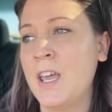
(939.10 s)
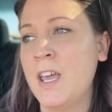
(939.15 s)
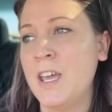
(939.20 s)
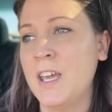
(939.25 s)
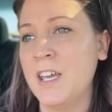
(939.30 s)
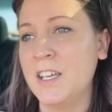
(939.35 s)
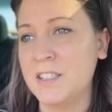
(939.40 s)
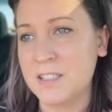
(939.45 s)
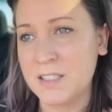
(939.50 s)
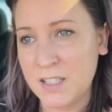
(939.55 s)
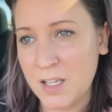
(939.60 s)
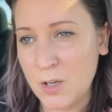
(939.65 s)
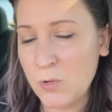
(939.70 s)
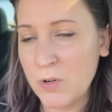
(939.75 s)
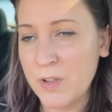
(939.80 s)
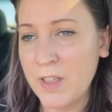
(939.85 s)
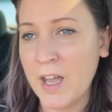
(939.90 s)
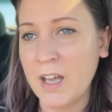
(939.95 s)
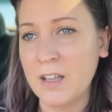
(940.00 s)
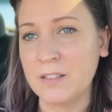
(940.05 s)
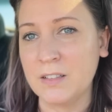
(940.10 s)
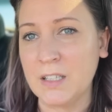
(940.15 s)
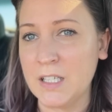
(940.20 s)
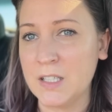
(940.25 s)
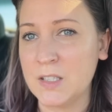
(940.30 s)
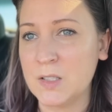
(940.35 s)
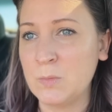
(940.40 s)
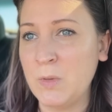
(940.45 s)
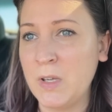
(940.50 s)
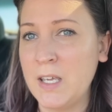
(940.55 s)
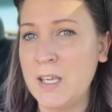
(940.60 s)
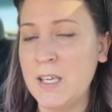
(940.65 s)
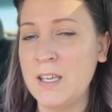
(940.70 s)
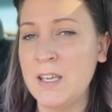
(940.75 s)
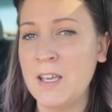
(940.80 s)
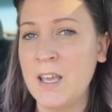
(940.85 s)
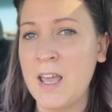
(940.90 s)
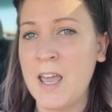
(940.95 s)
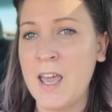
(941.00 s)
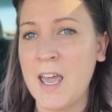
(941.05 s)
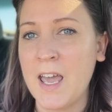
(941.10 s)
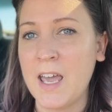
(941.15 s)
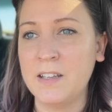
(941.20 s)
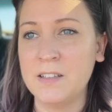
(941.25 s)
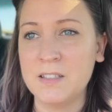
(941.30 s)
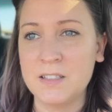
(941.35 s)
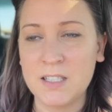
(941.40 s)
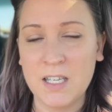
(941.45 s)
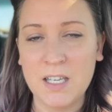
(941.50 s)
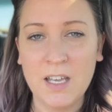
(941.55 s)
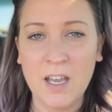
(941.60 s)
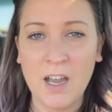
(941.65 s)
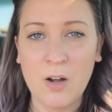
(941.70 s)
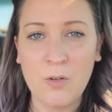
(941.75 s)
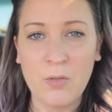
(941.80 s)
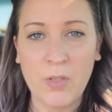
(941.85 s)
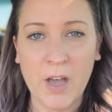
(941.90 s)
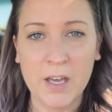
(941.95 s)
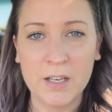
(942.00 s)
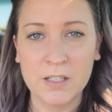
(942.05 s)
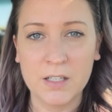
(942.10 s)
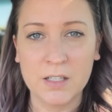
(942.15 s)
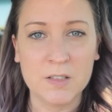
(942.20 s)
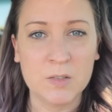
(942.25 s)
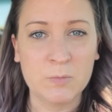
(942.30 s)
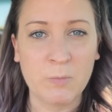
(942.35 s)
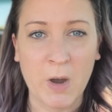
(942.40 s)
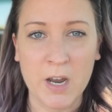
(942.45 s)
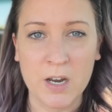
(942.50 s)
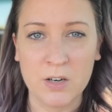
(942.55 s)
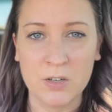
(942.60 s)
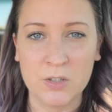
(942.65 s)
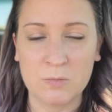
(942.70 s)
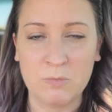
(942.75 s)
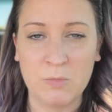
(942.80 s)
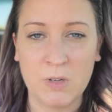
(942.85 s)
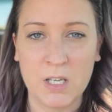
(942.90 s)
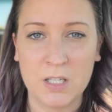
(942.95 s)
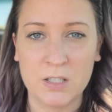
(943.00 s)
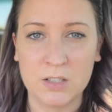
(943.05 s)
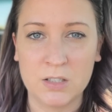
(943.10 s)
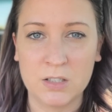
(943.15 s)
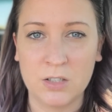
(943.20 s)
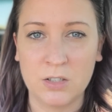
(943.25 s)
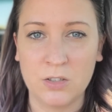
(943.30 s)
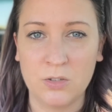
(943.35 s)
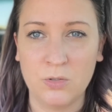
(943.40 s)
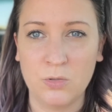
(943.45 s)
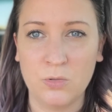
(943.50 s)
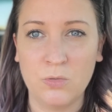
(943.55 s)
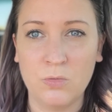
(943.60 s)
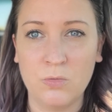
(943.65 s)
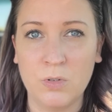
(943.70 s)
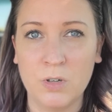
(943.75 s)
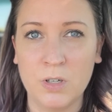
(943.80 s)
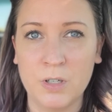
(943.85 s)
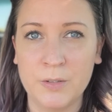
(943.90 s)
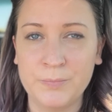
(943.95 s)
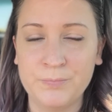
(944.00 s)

and see where that leads me and see how that inspires me to